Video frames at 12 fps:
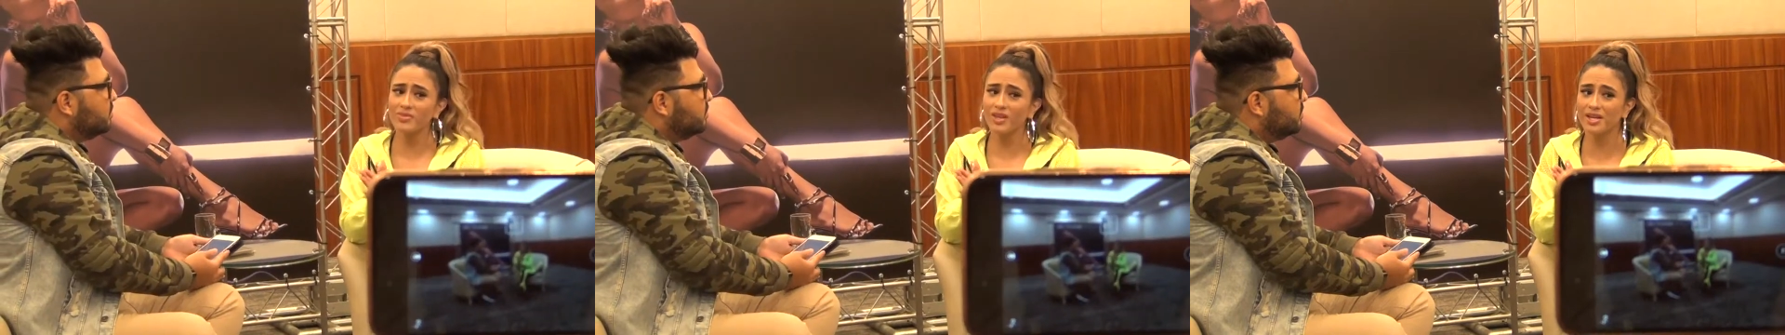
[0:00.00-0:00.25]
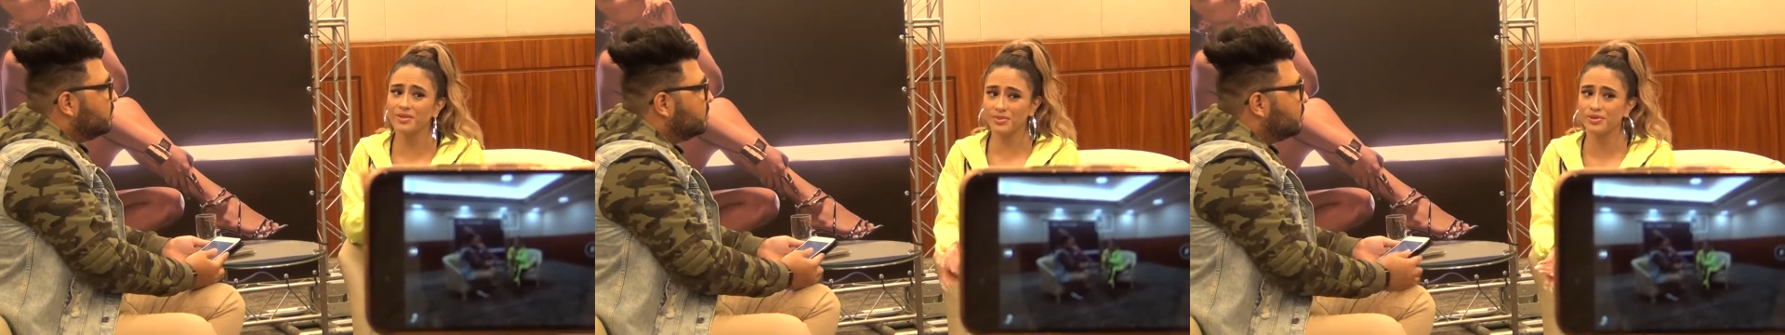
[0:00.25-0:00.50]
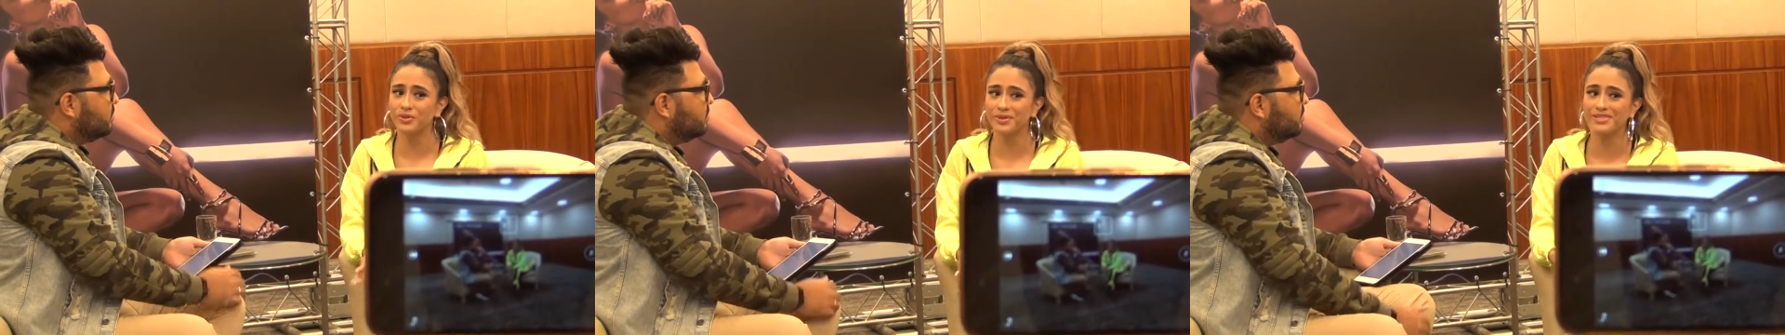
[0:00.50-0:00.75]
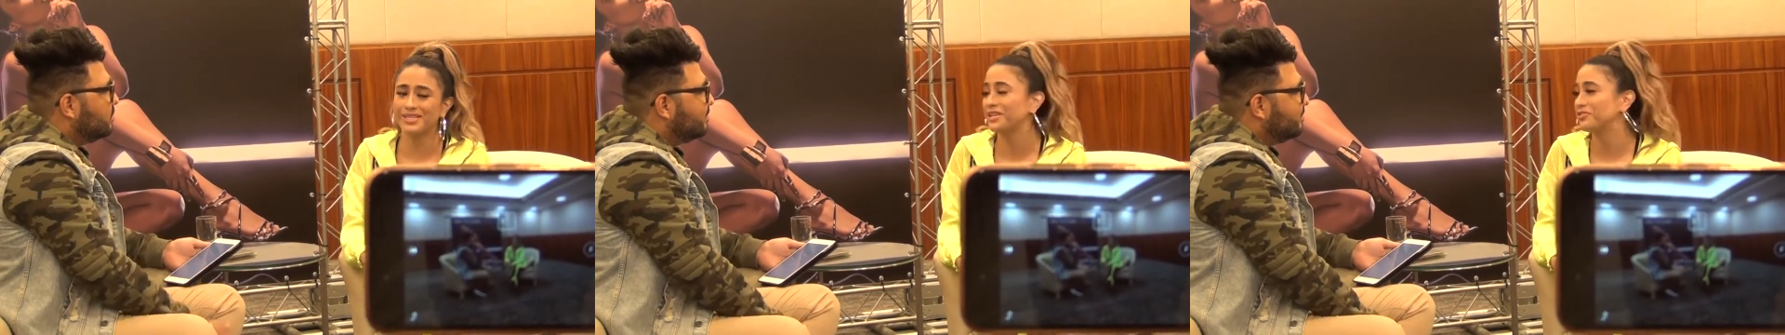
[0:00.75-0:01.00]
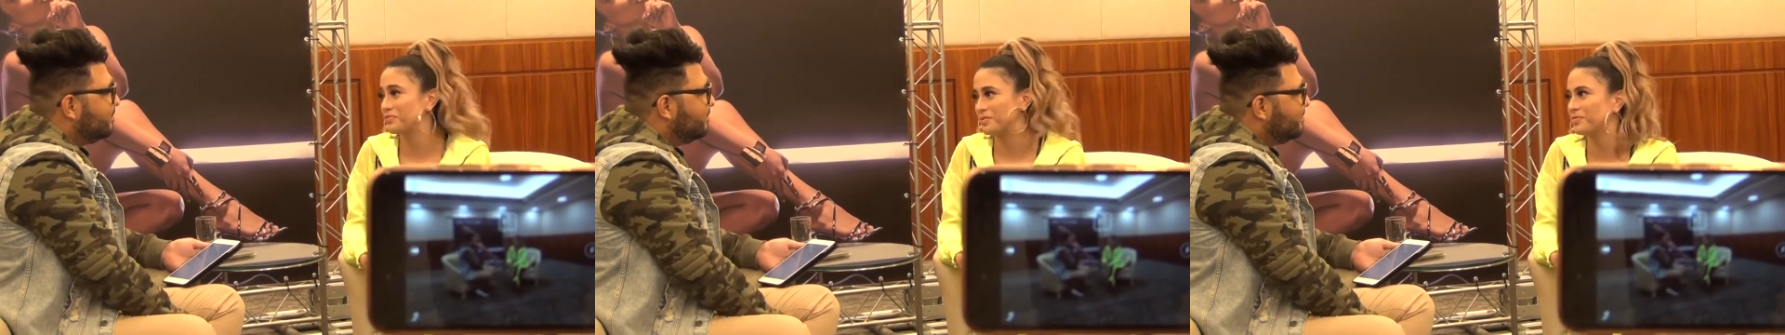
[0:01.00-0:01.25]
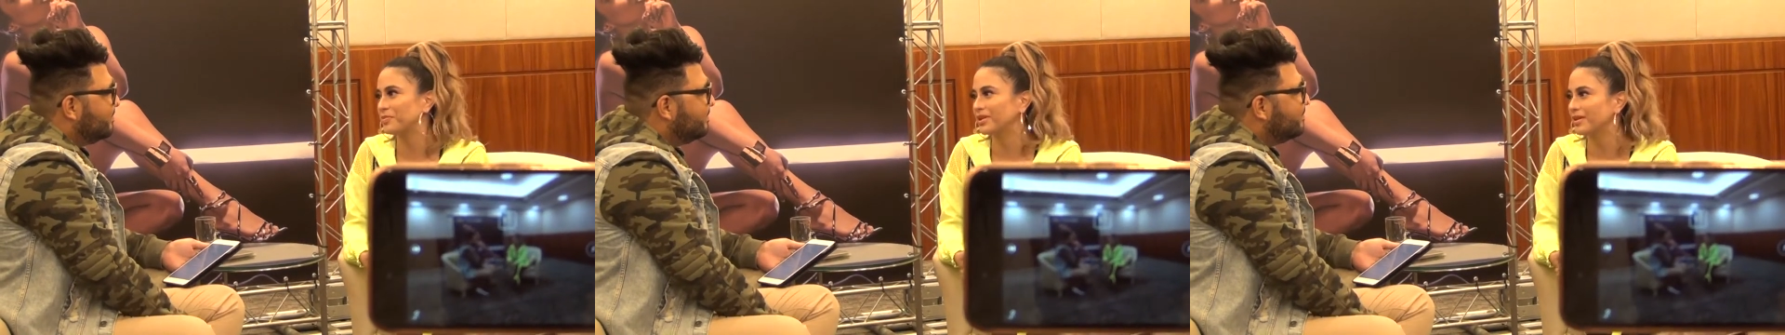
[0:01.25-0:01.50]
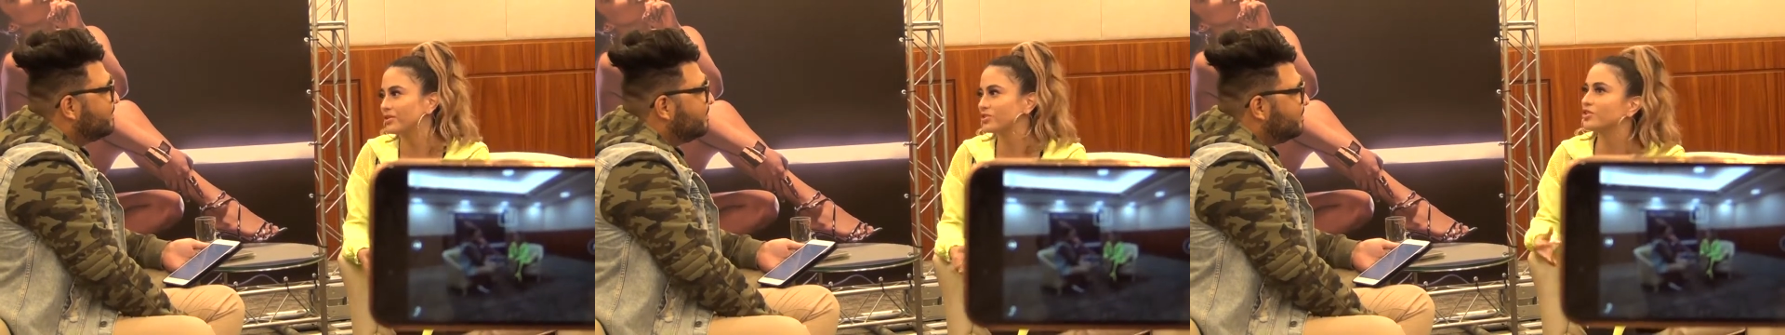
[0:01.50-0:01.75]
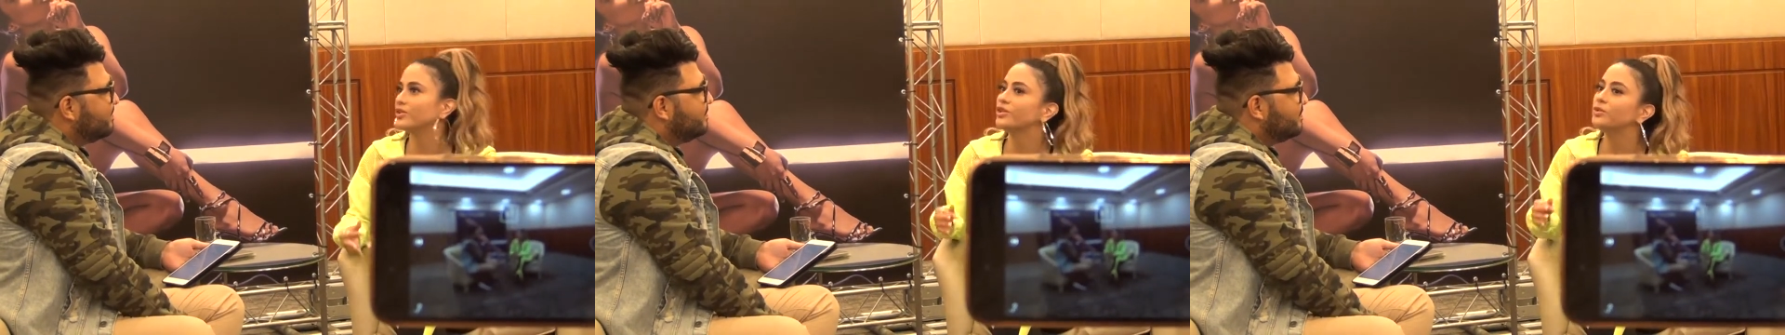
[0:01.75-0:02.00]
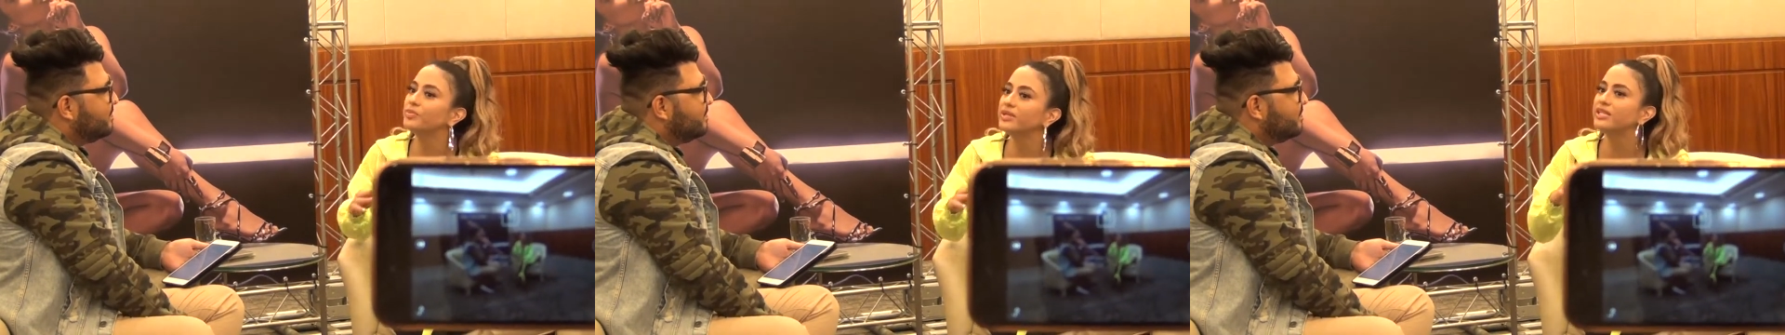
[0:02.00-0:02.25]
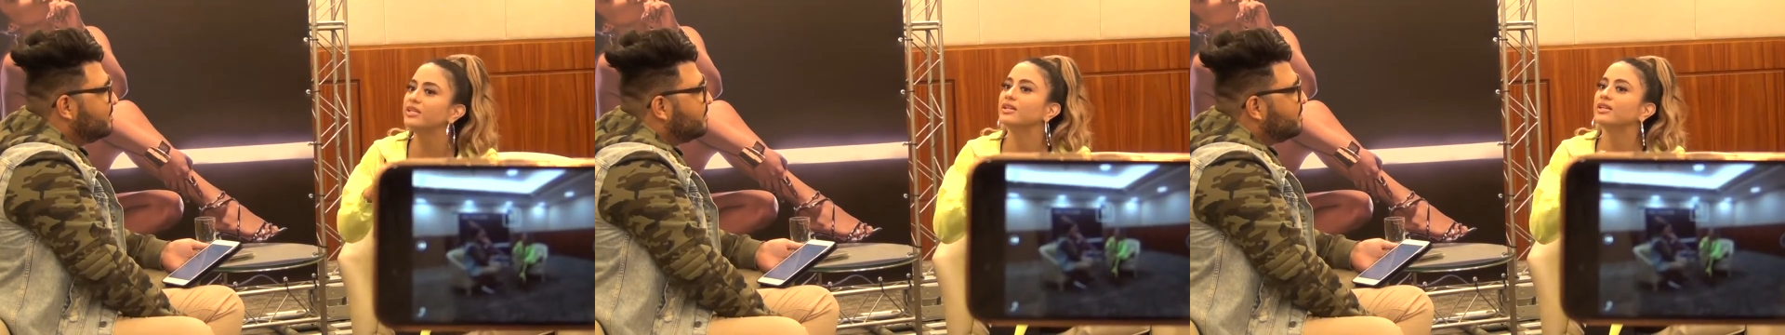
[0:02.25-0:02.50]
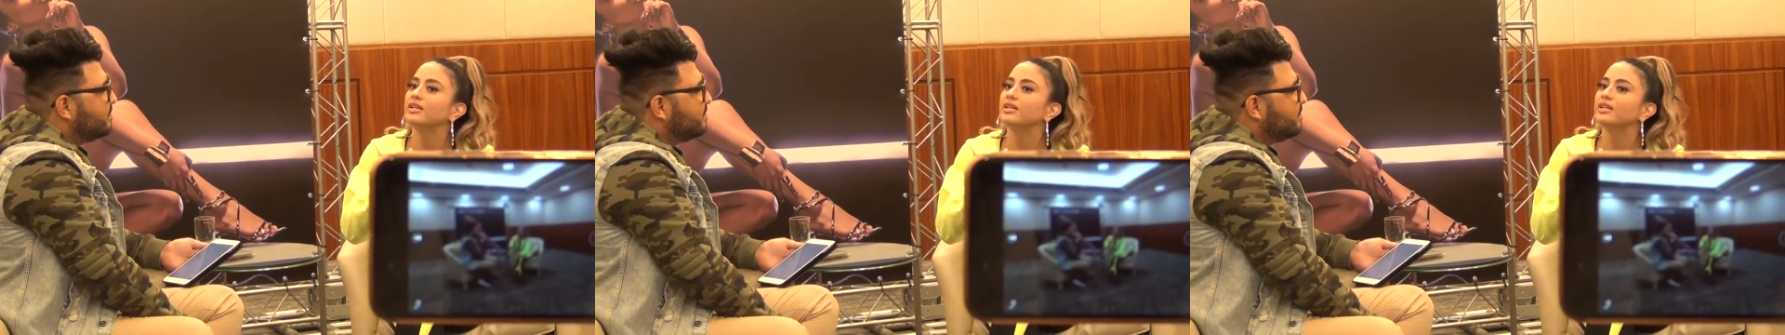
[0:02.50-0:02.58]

Speaker 1: I am so excited for people to hear. So it'll be